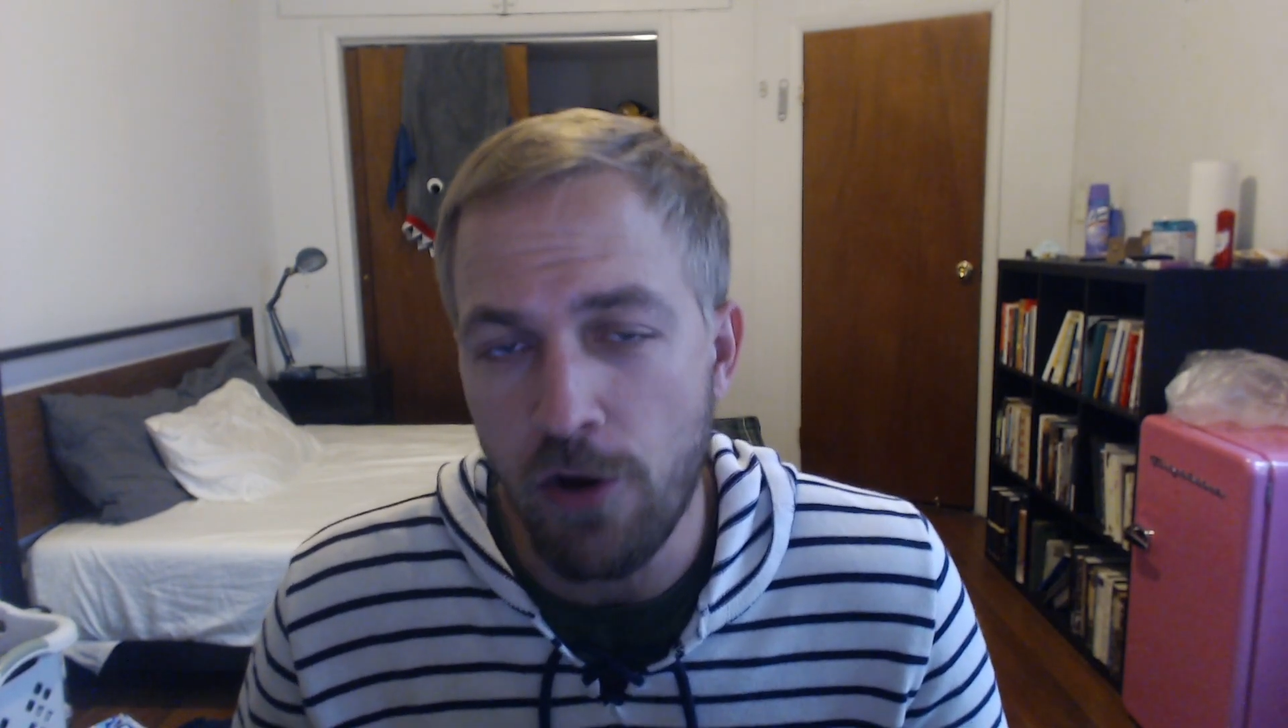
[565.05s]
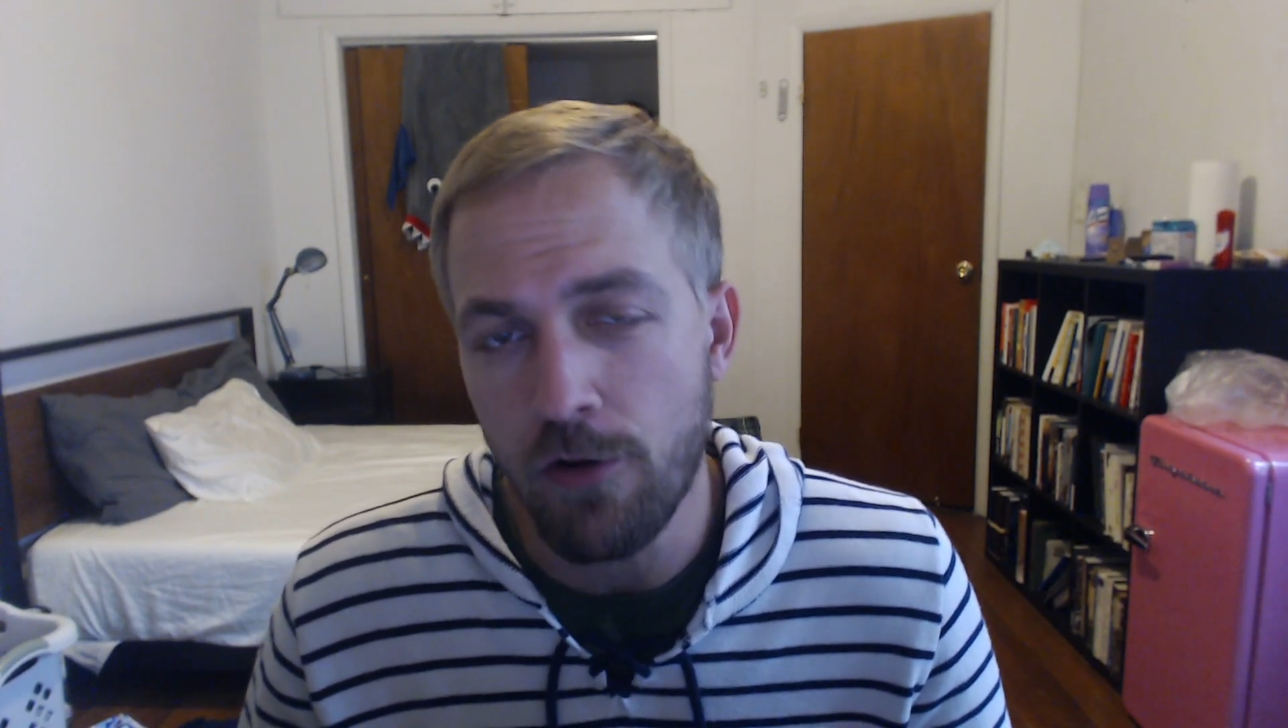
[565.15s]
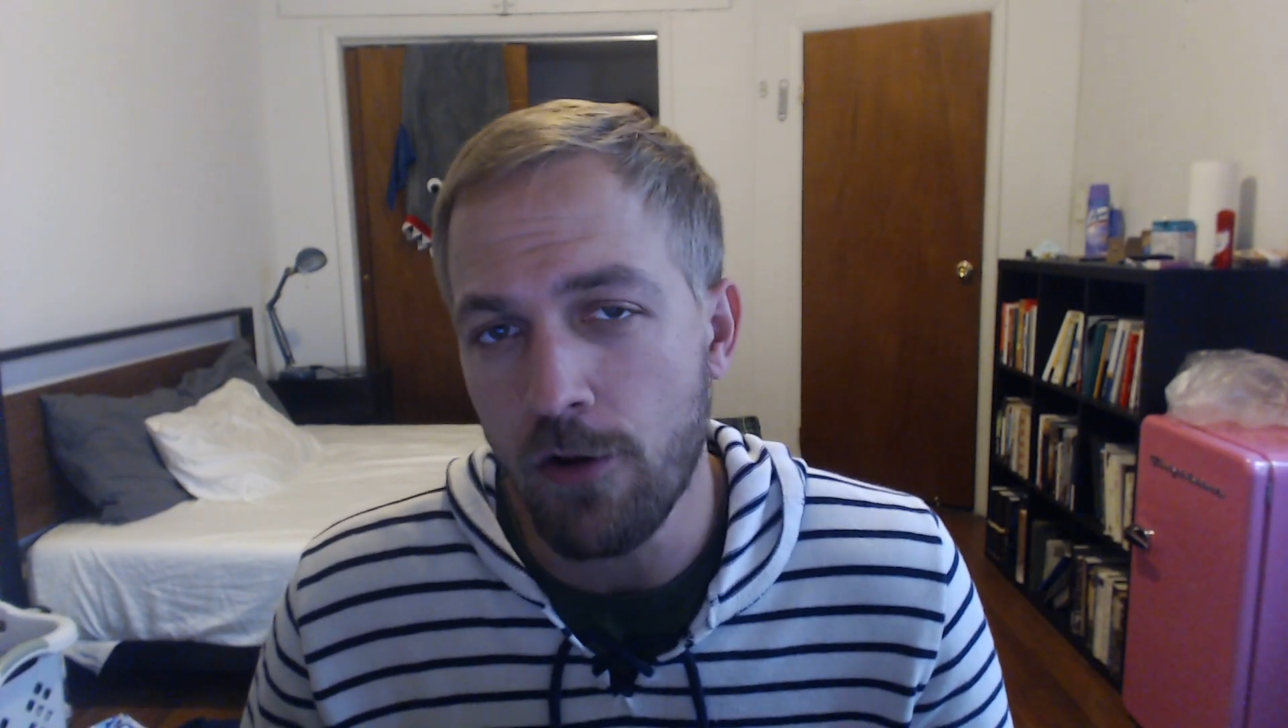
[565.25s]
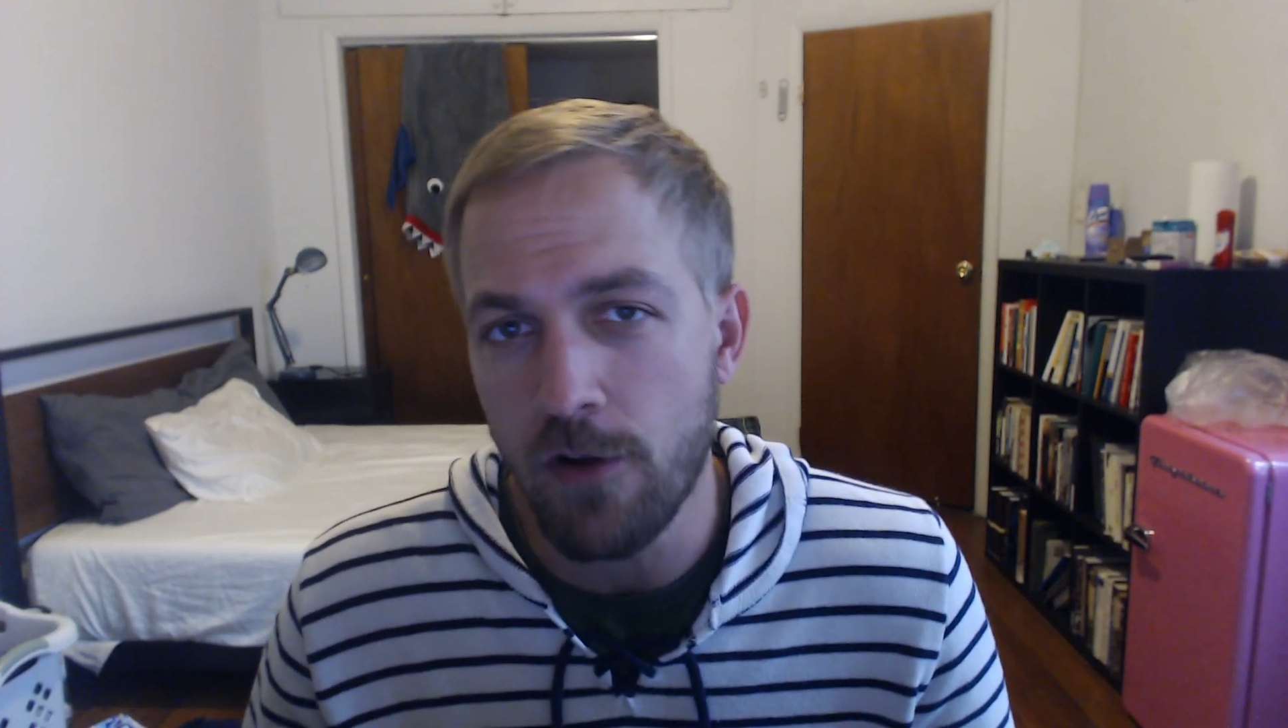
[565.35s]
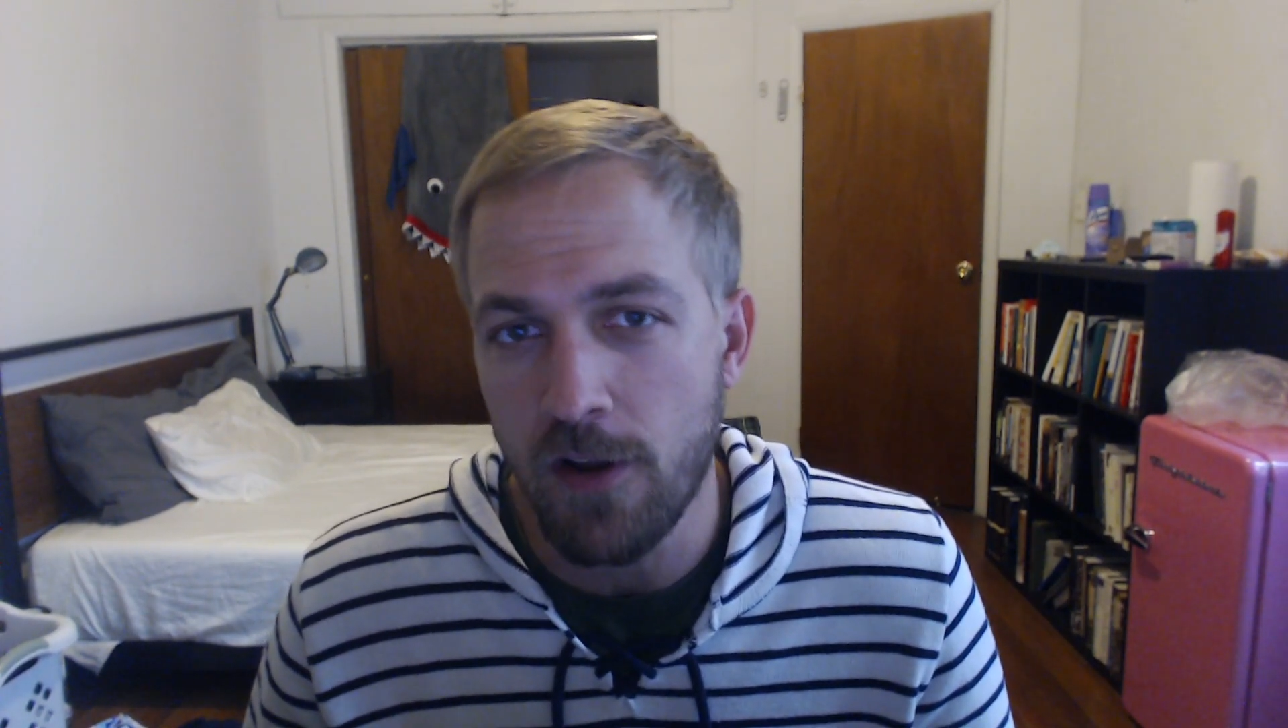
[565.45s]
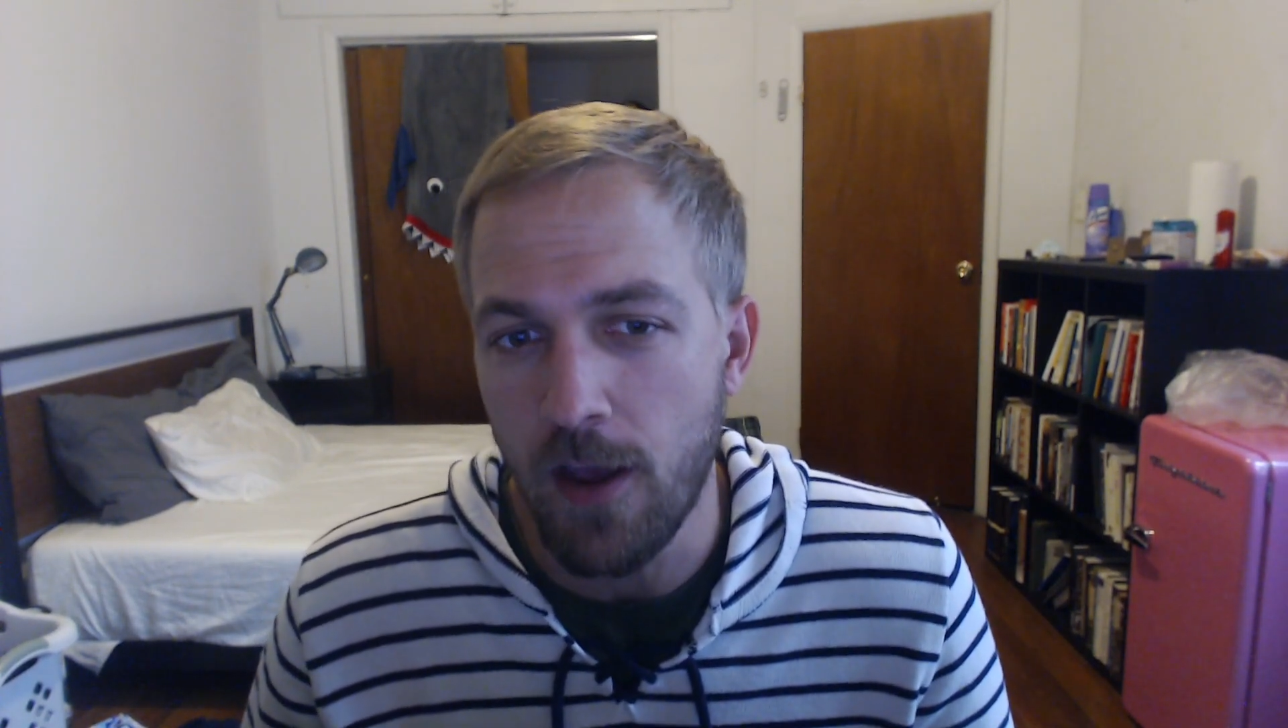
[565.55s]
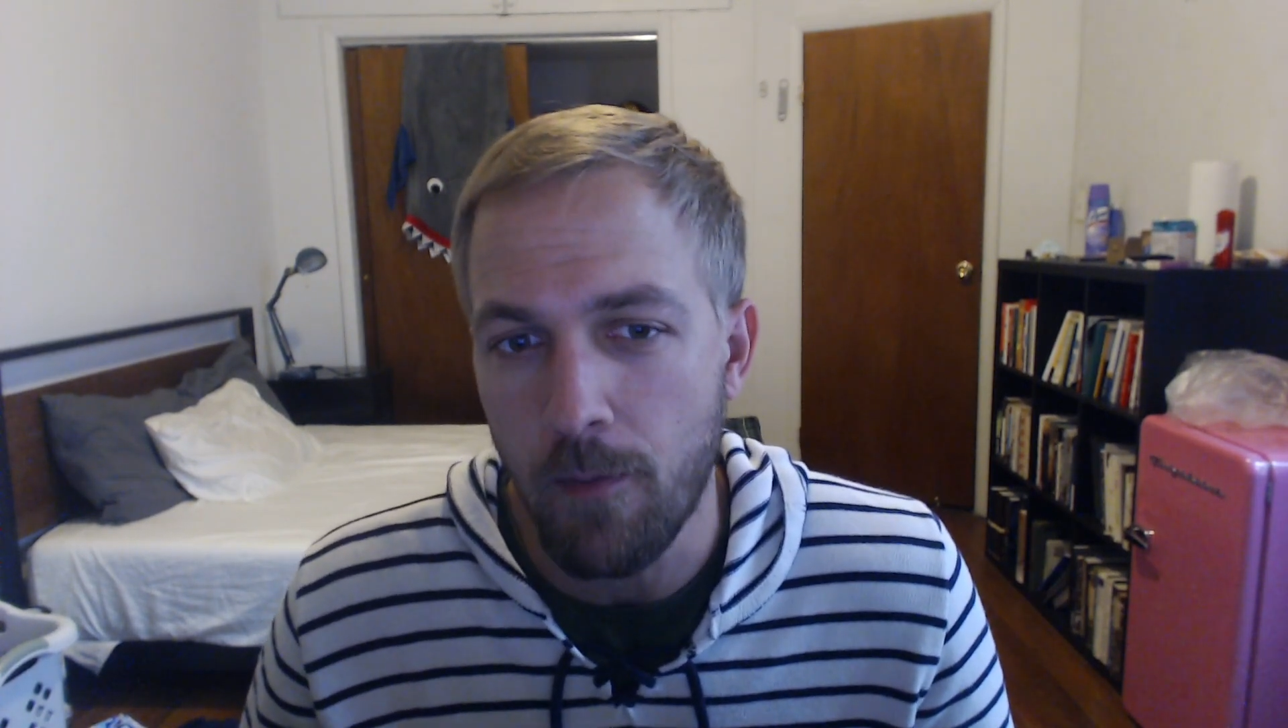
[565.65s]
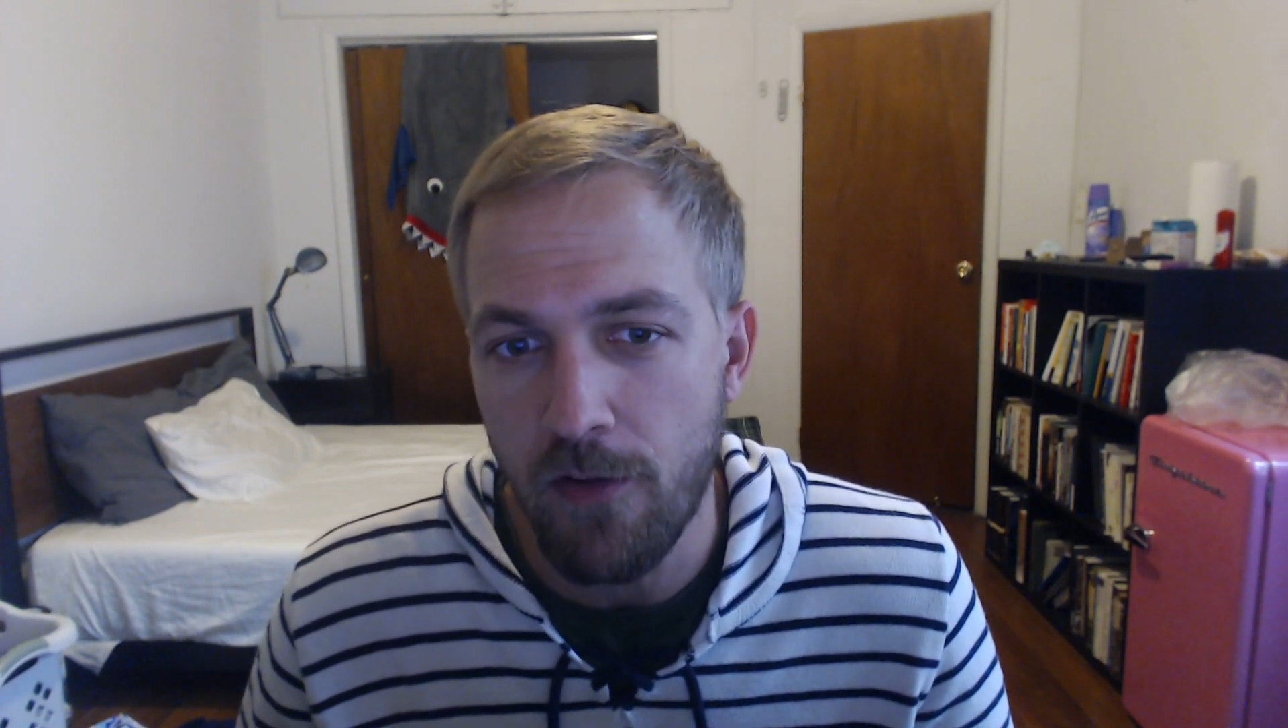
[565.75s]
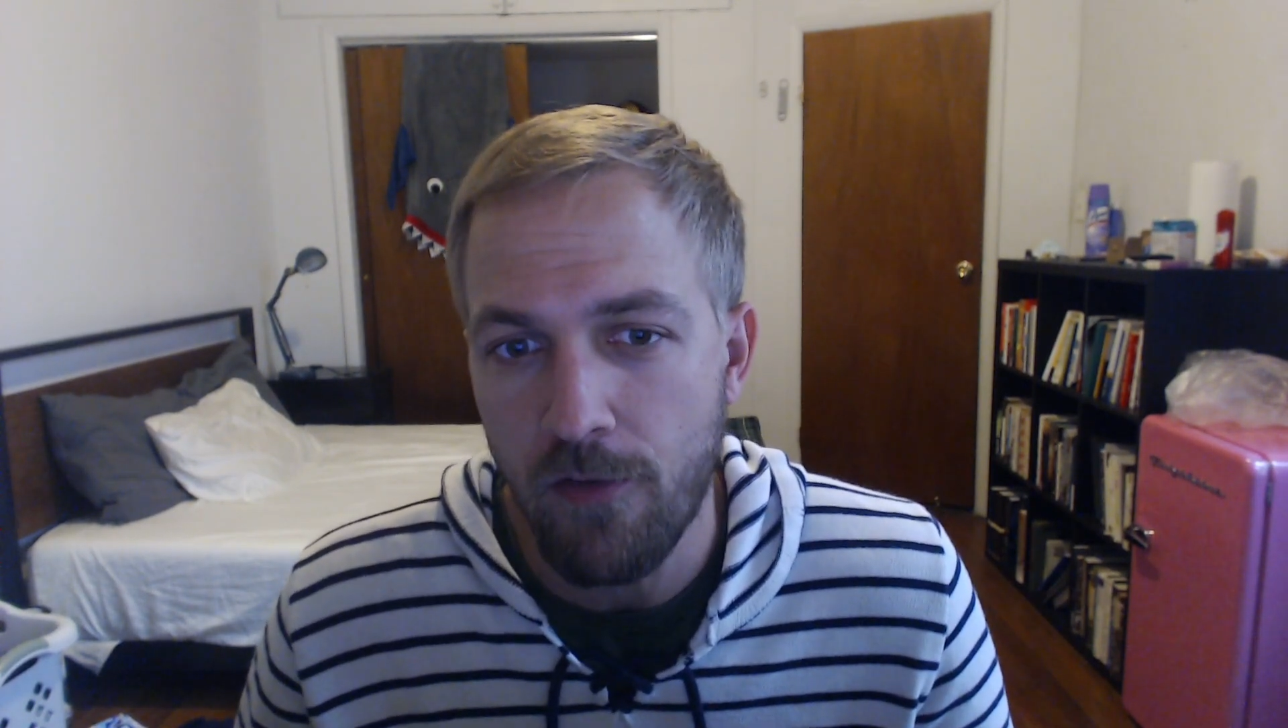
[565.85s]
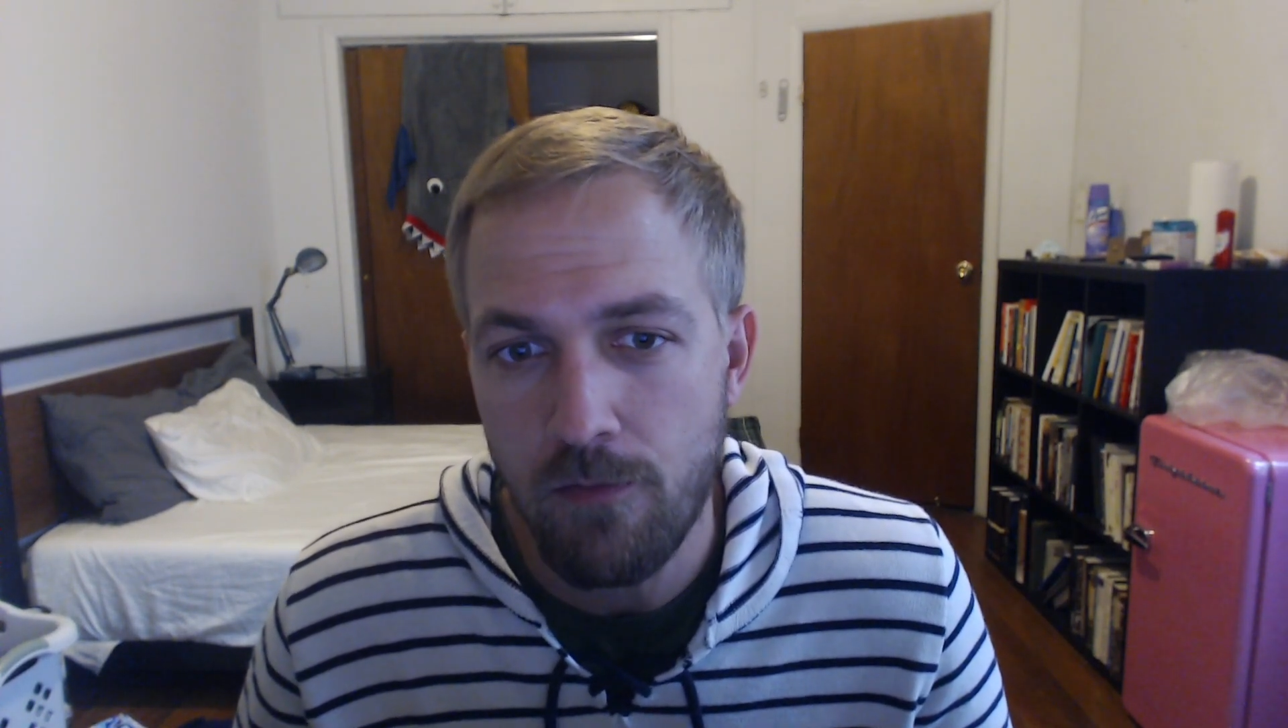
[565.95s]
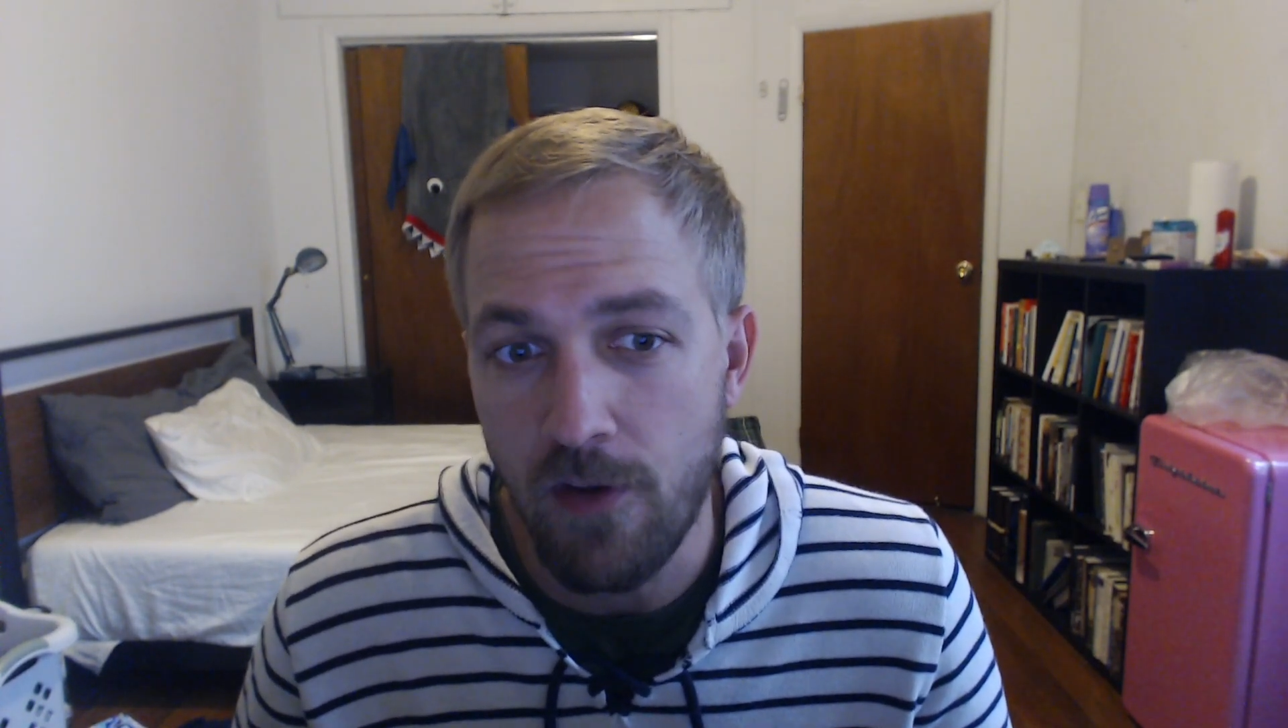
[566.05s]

don't know you're on campus.